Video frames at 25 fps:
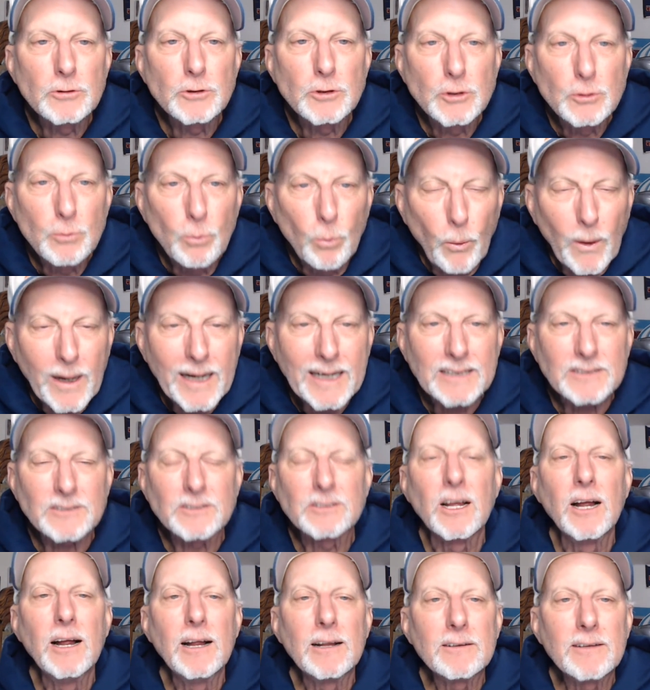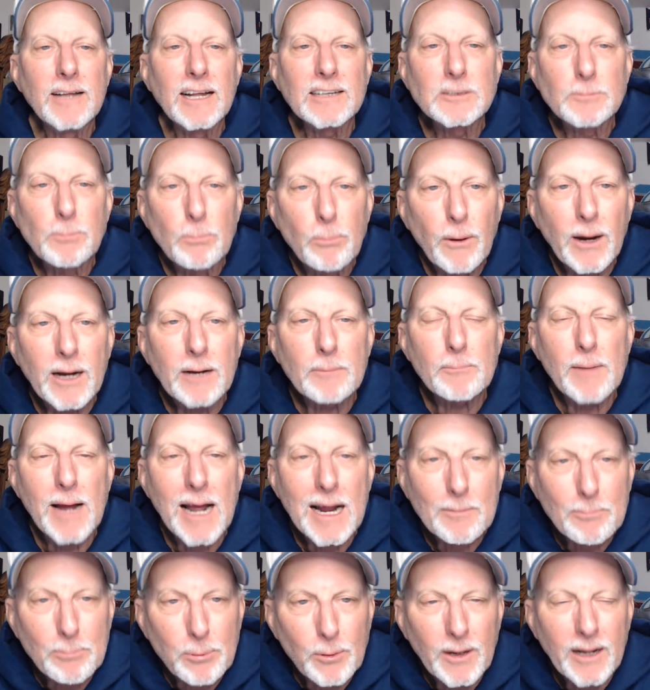wins. Let's bring
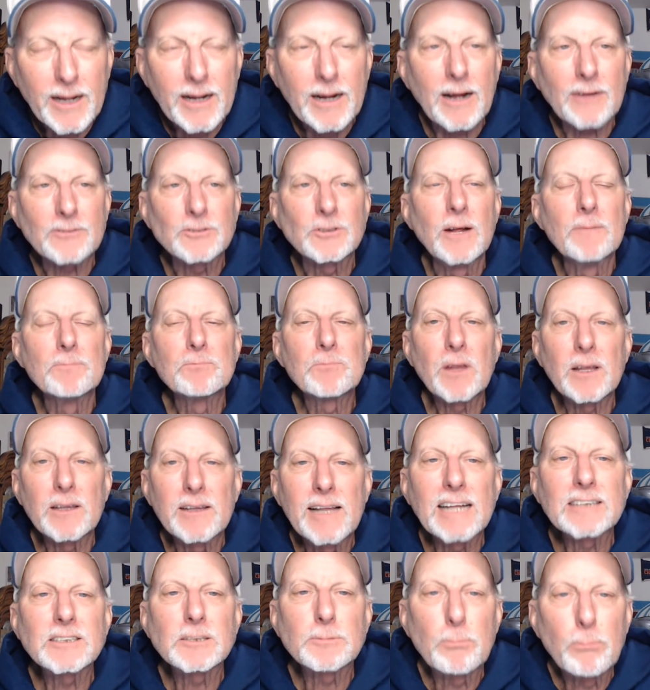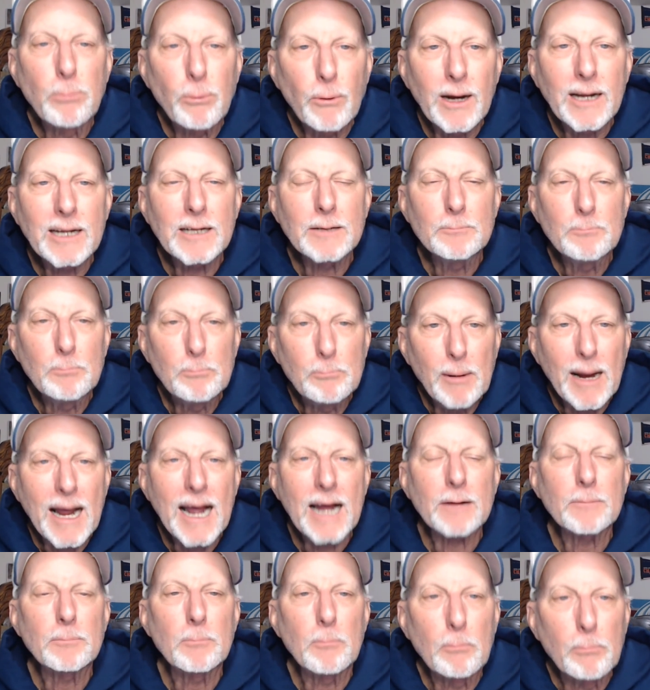back playoffs. Let's bring
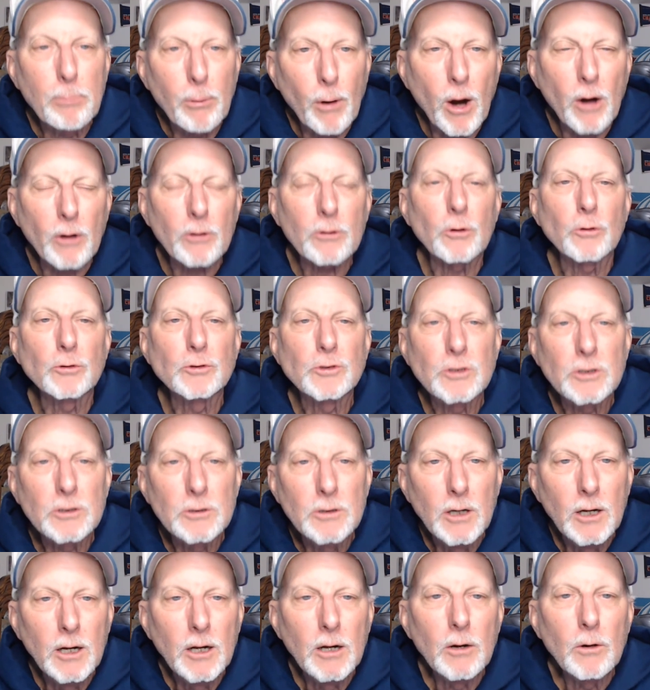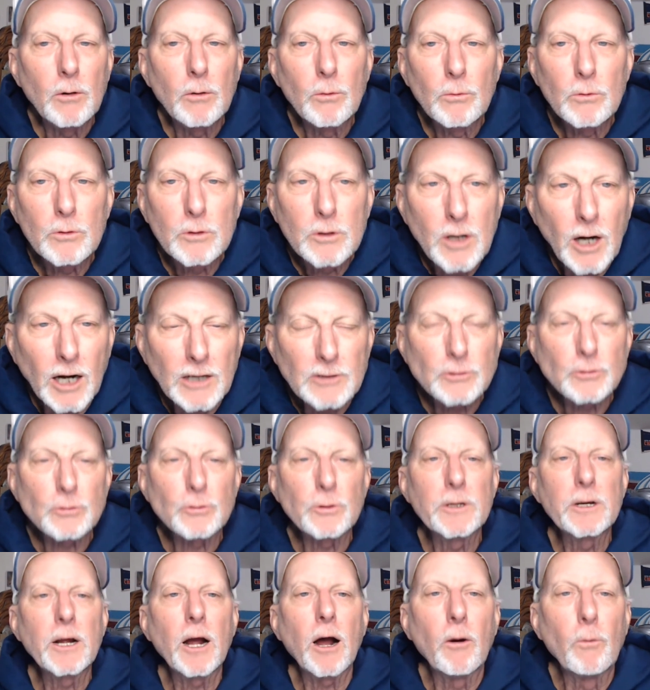back Broncos
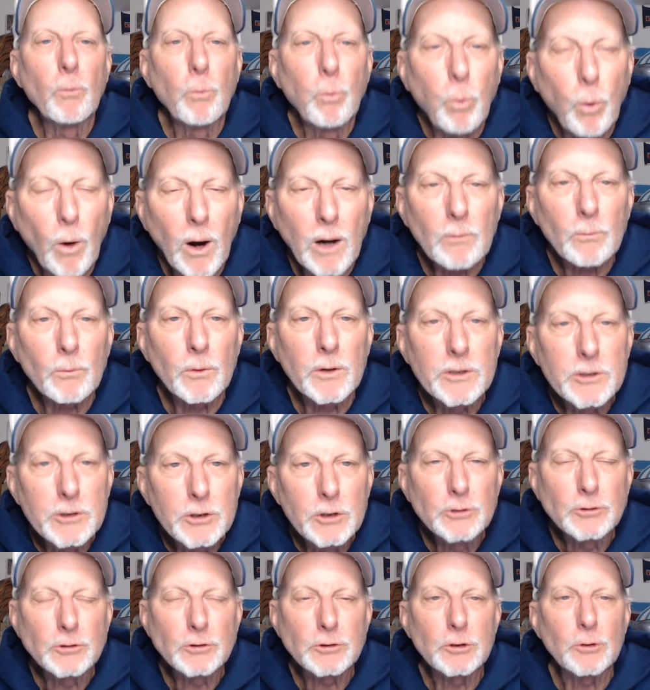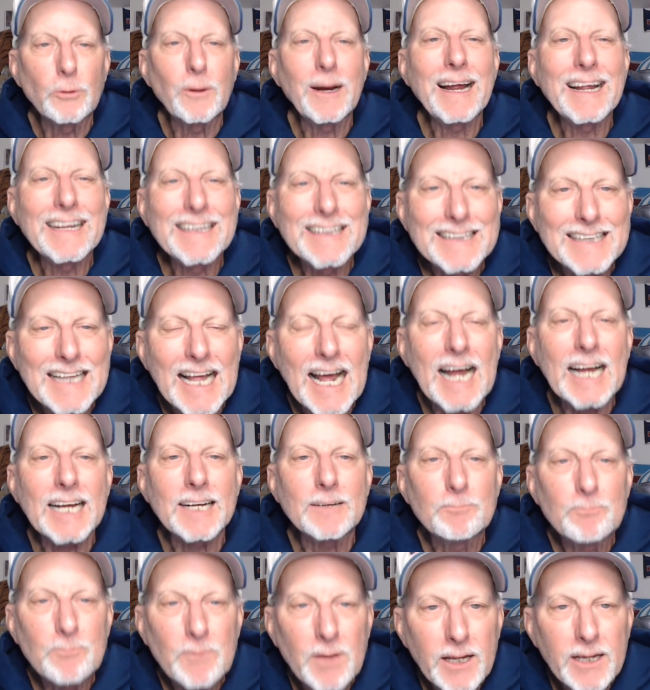country of what we're used to, and that
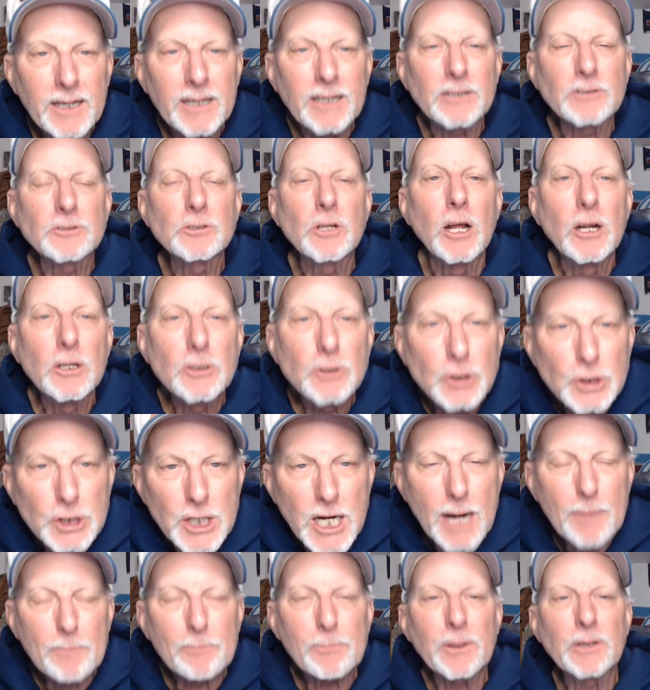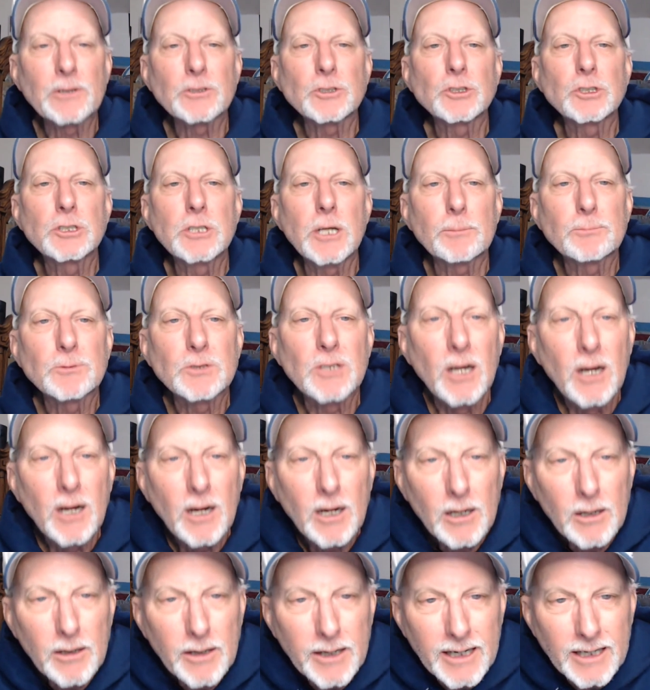is championships
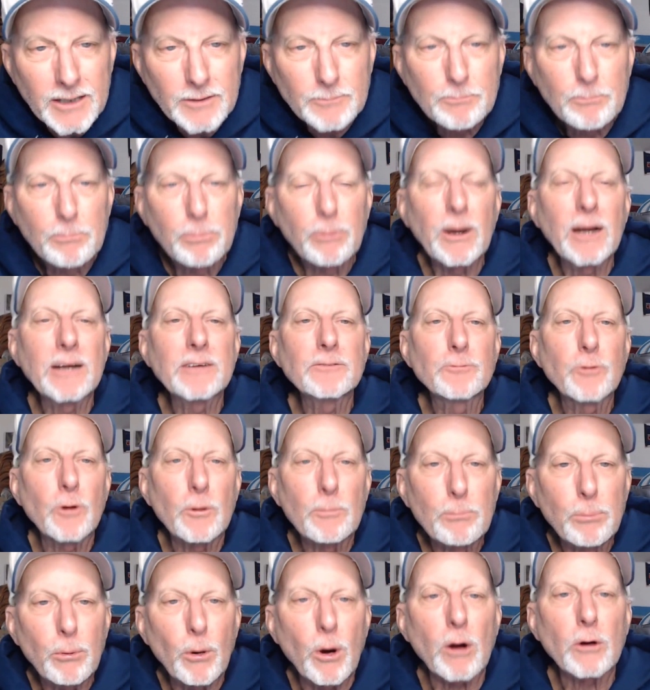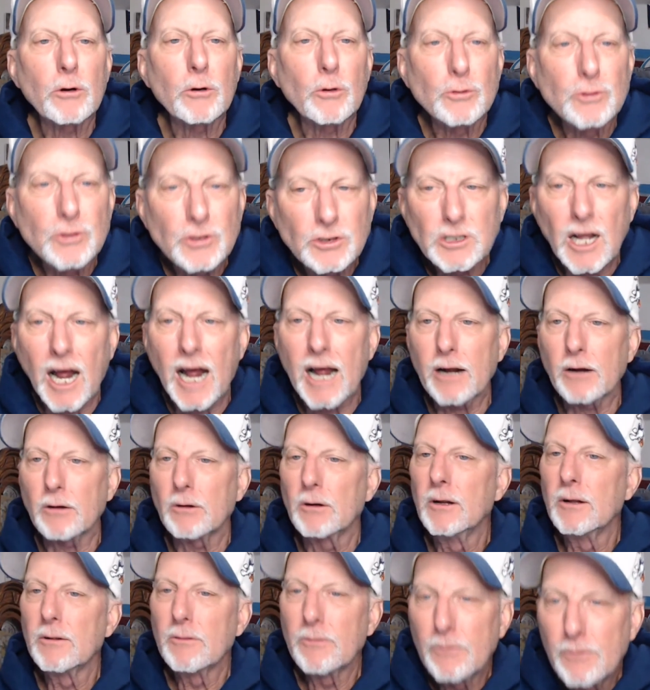in Denver Broncos style.
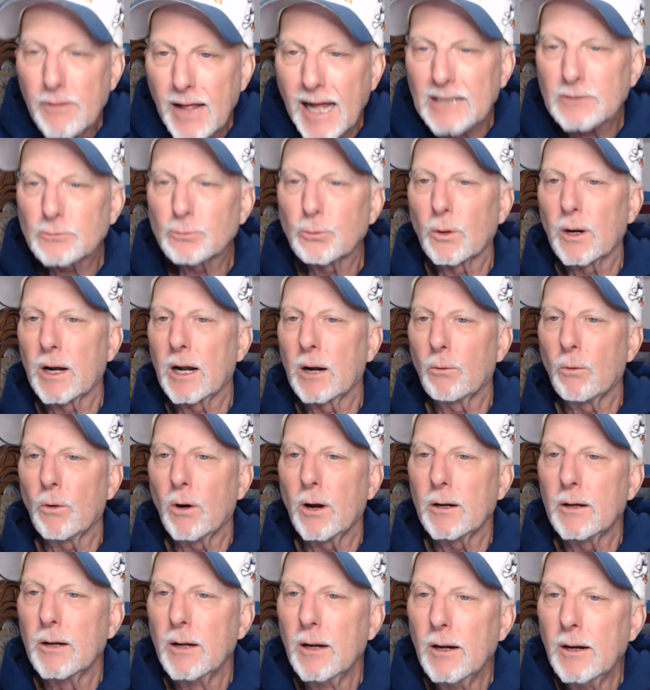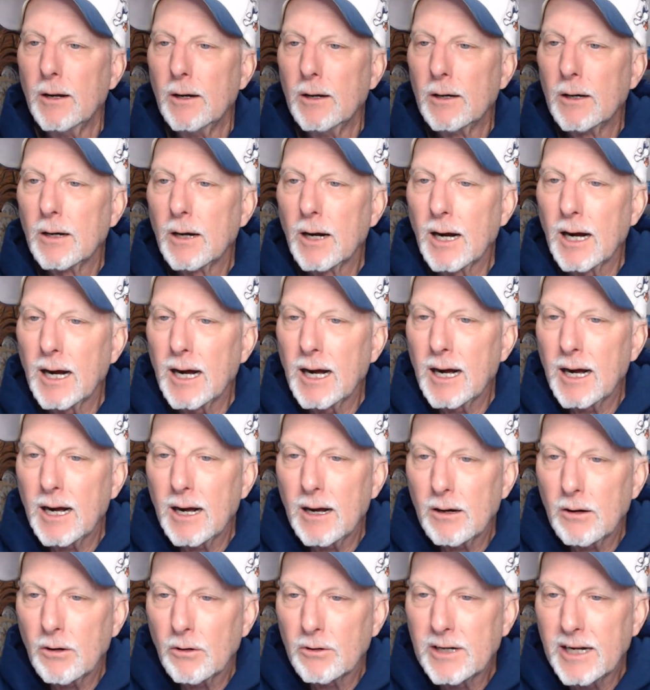That's what I want.
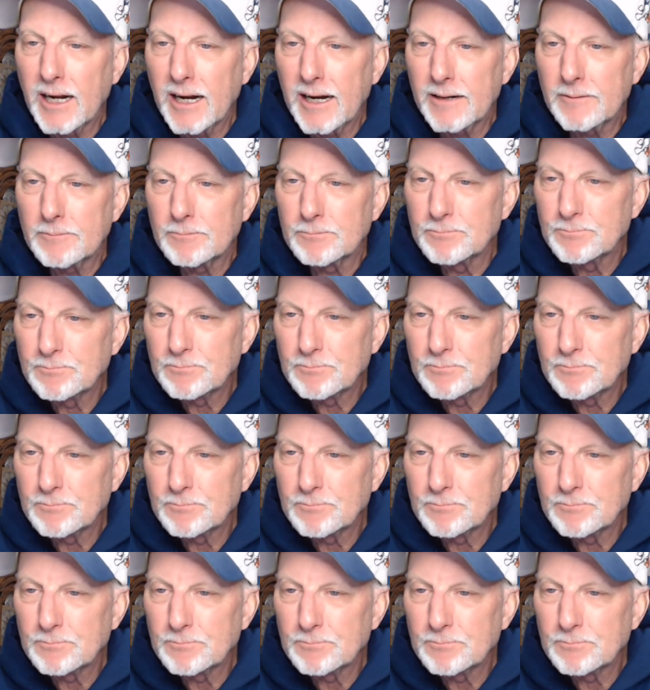Okay.